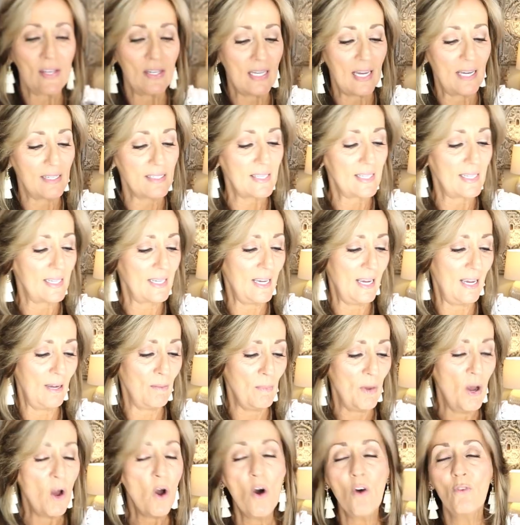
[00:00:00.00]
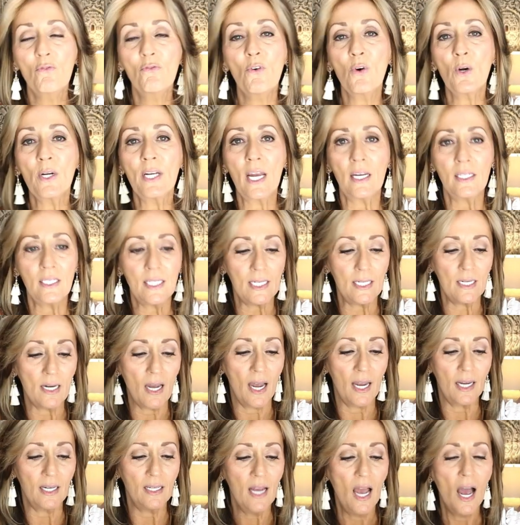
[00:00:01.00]
said yes to him,
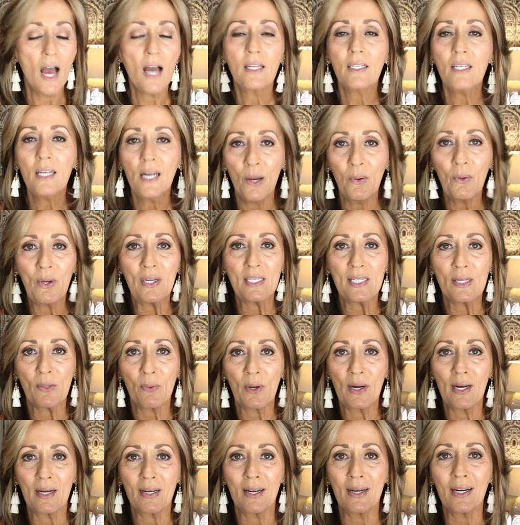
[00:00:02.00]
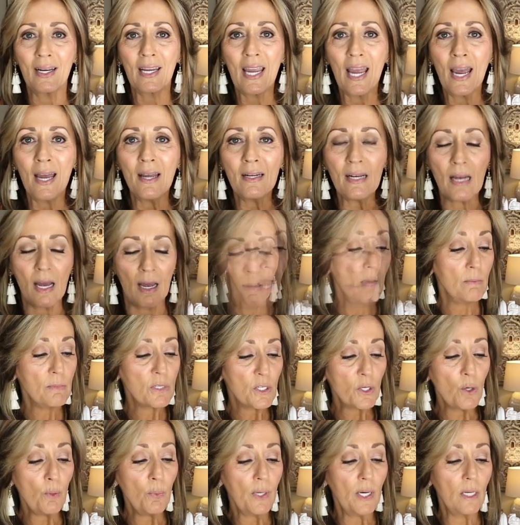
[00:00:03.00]
$4.99, no idea what I'm gonna get. I'm
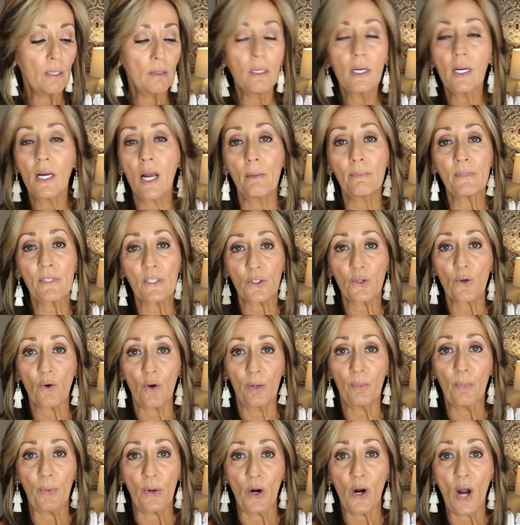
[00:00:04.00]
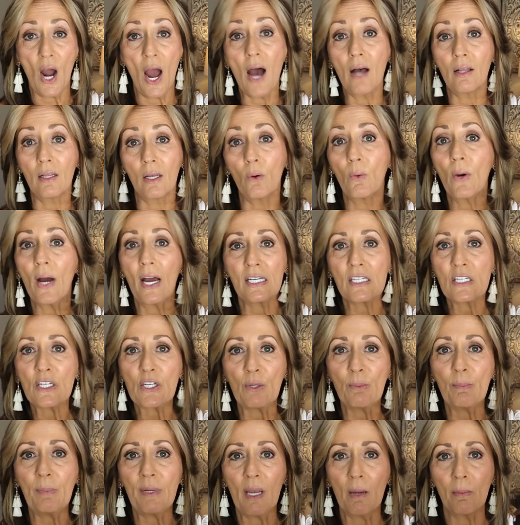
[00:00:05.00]
sure when I look up Storybrooke Hollow, I
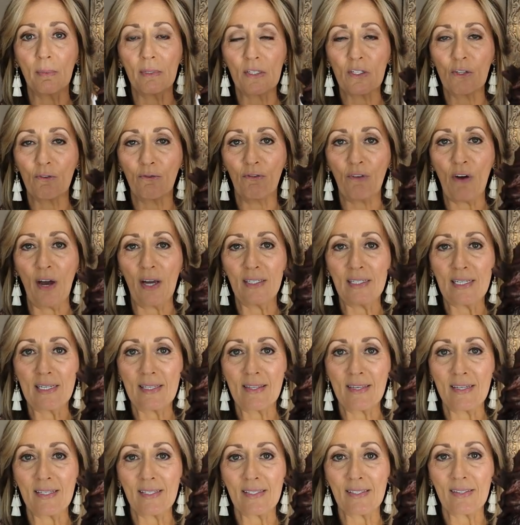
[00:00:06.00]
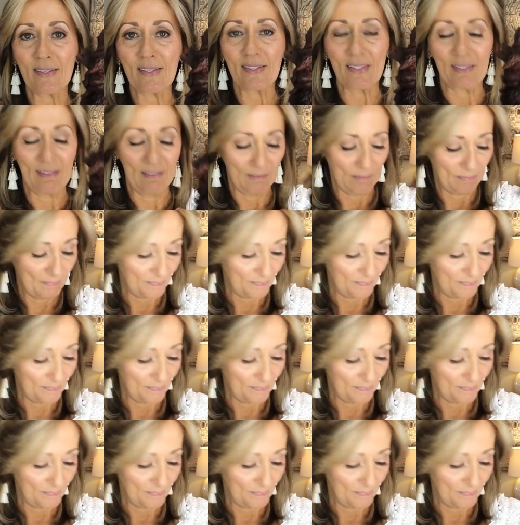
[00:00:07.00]
should be able to find this.